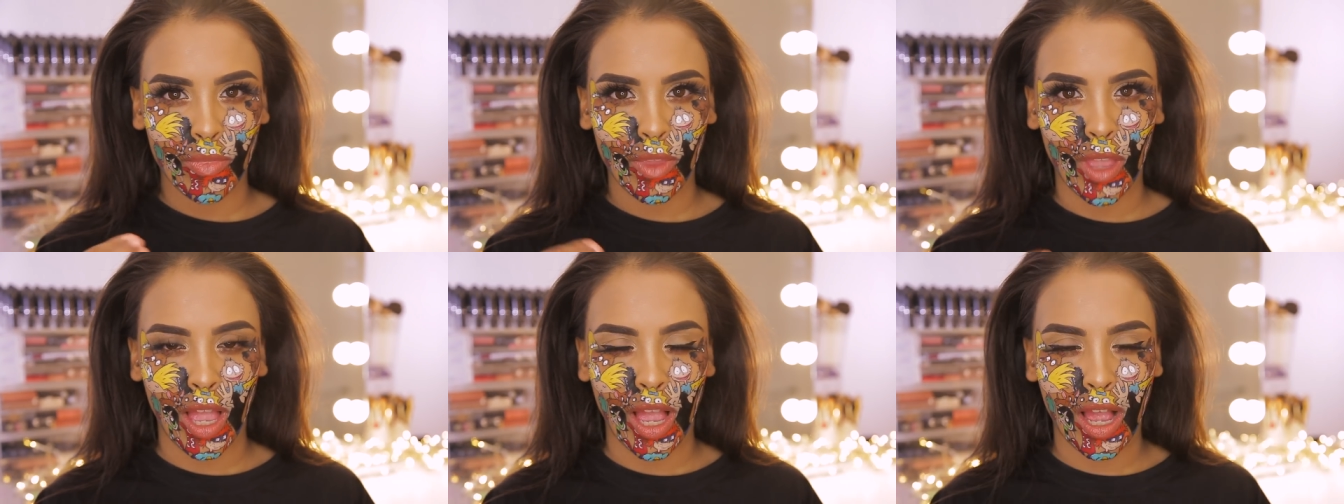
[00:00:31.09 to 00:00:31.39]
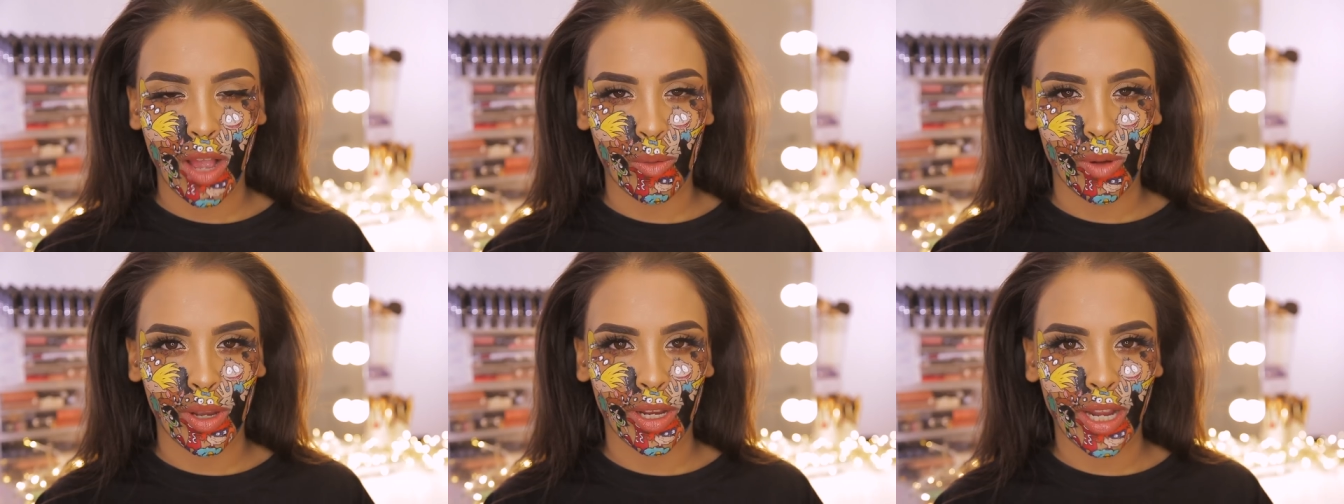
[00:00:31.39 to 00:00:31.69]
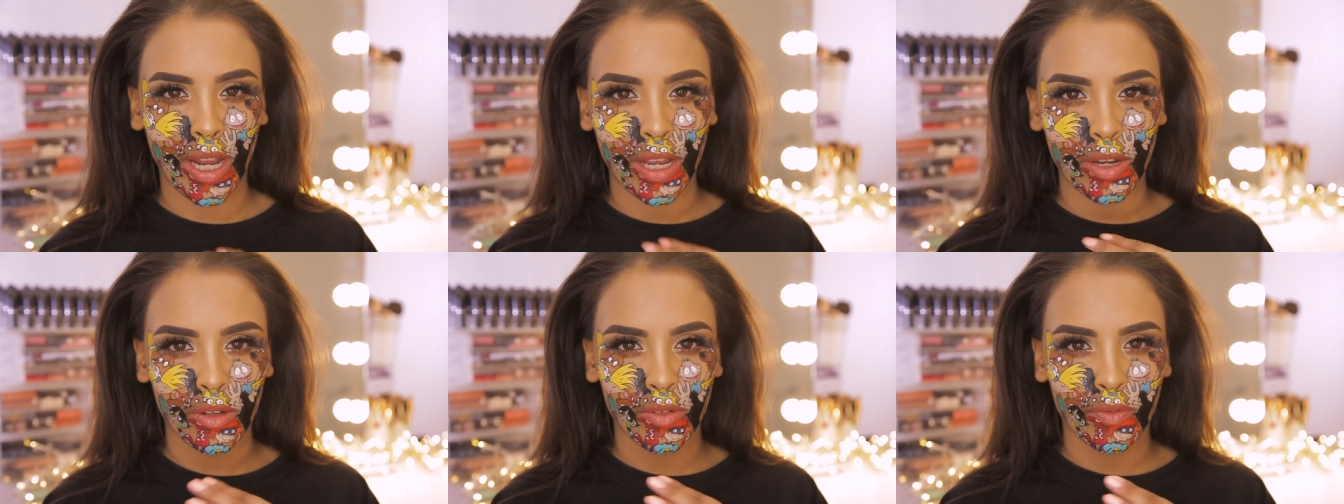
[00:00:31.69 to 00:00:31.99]
how I
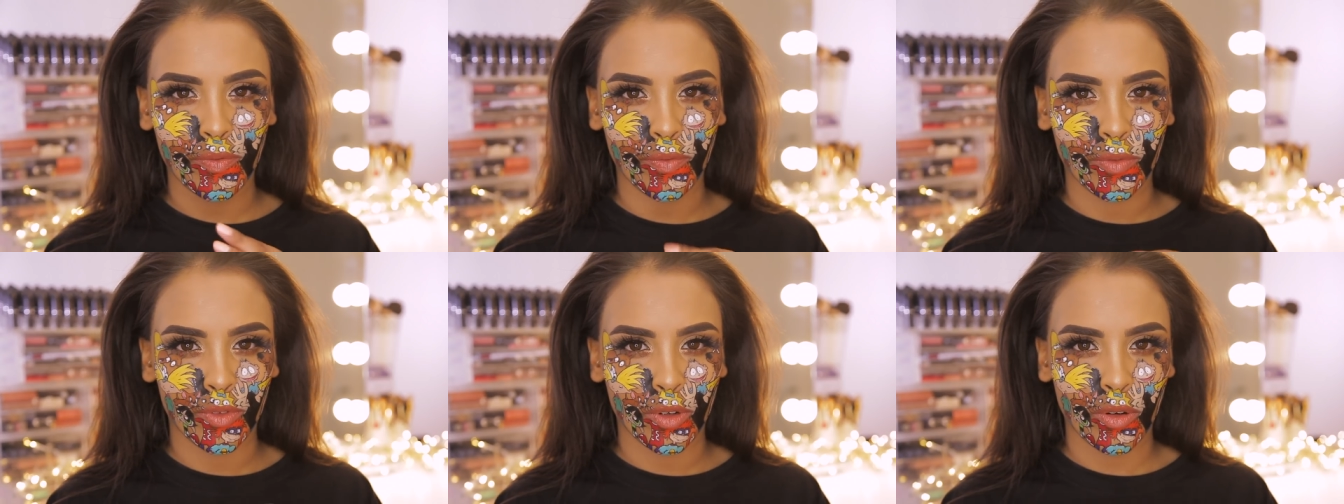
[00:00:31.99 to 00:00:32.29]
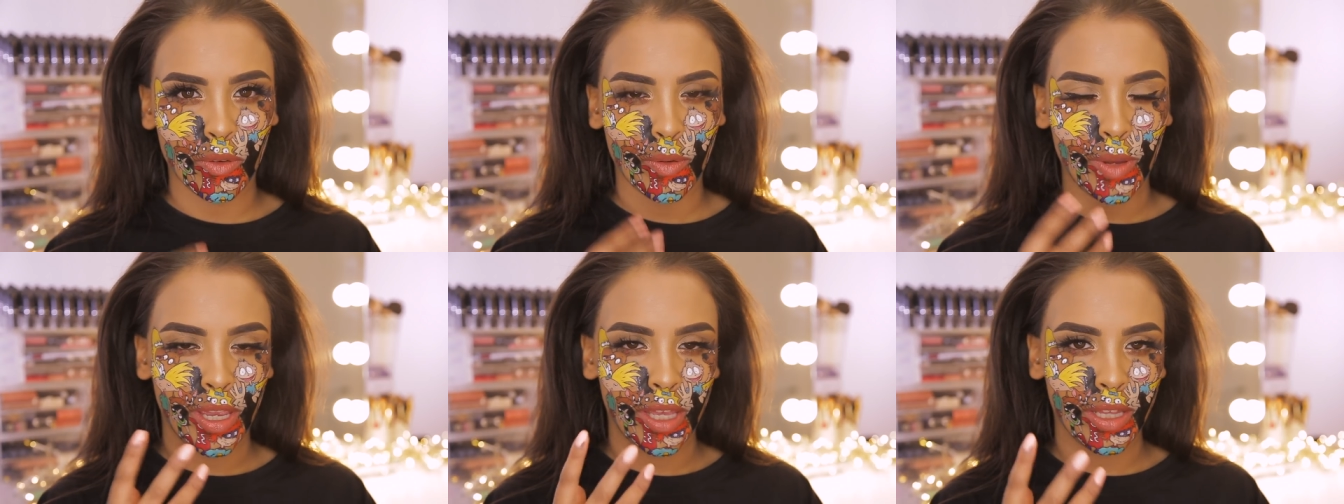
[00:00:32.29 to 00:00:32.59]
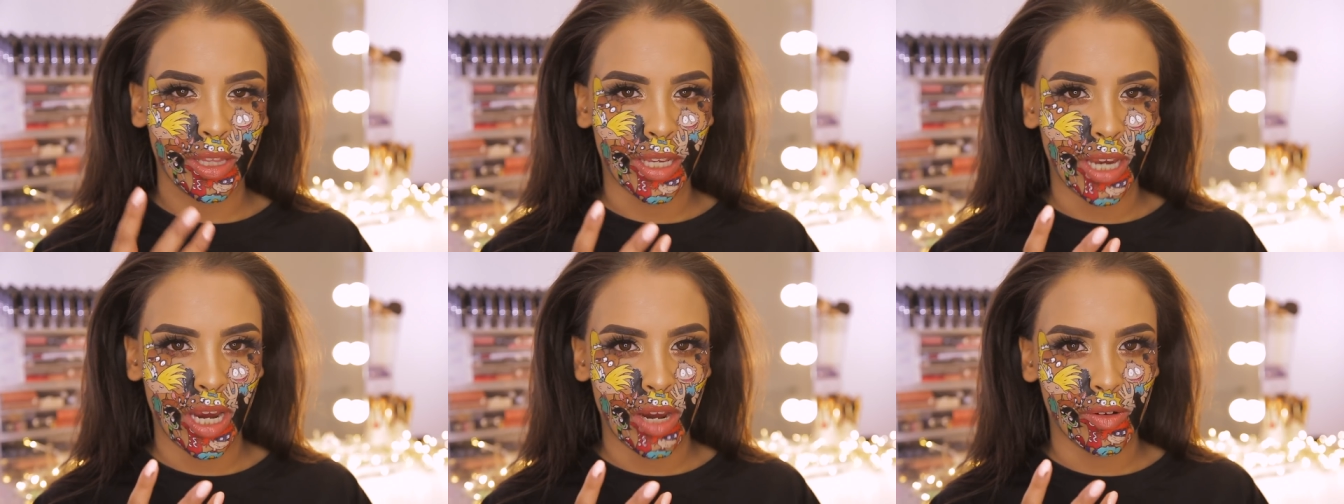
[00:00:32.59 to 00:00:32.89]
kind of
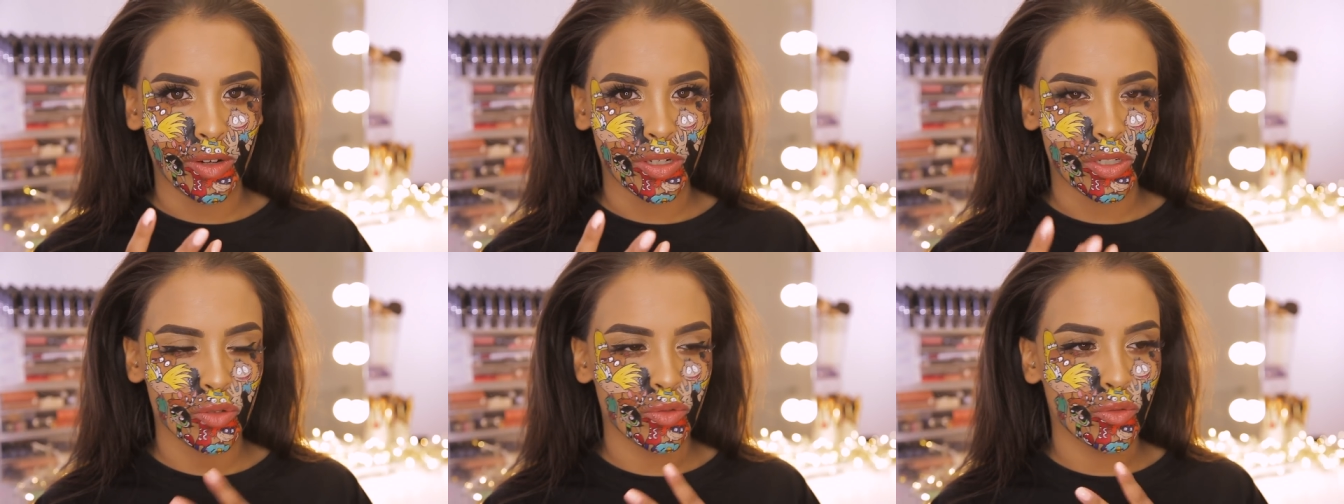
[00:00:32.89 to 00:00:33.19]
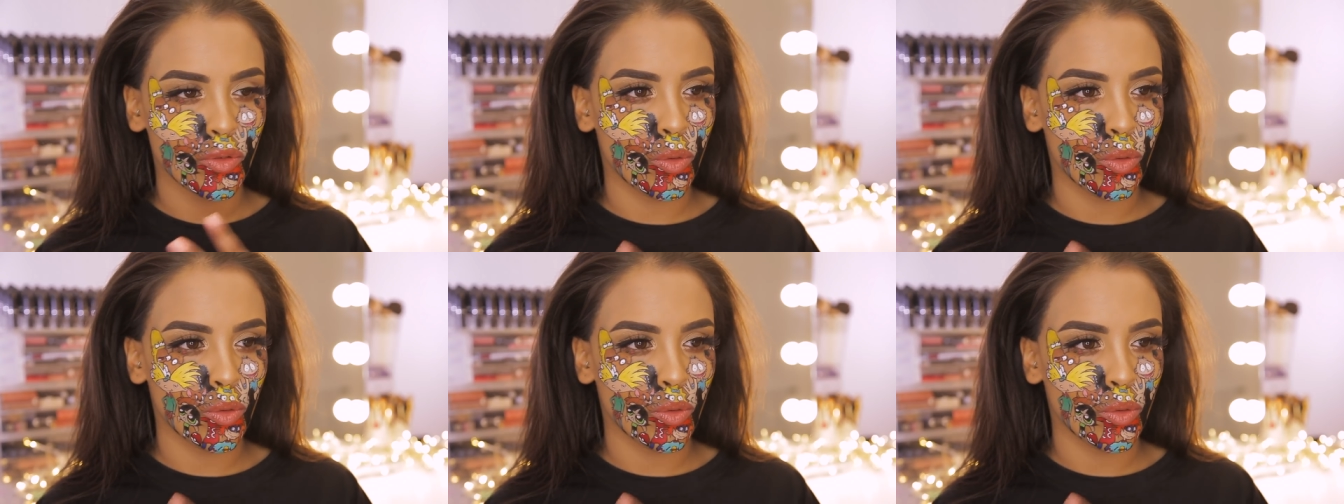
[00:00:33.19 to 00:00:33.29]
created the character,